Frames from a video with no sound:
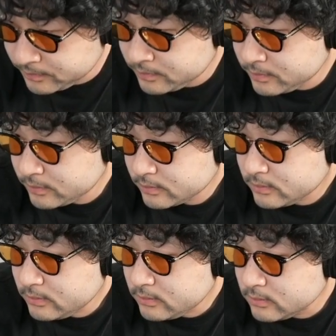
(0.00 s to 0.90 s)

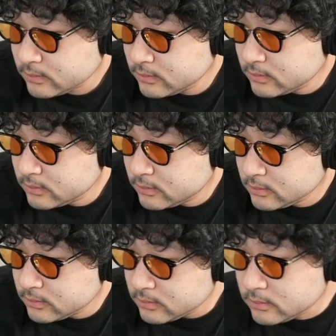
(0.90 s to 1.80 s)

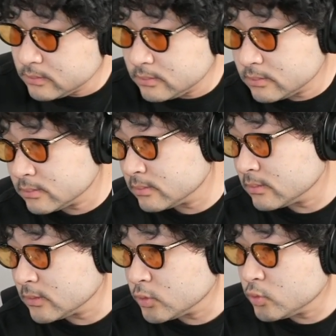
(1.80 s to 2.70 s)

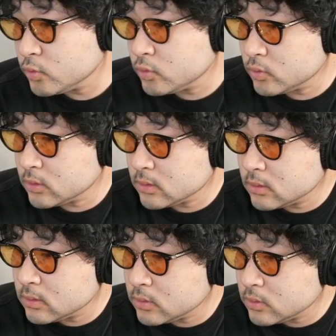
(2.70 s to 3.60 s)

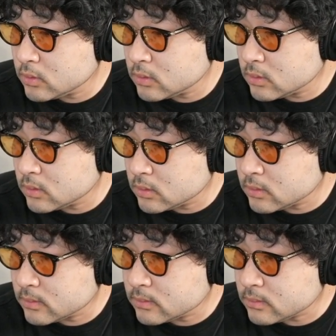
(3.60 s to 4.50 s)

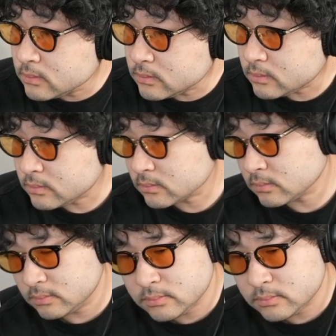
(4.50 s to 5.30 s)
(no one is talking)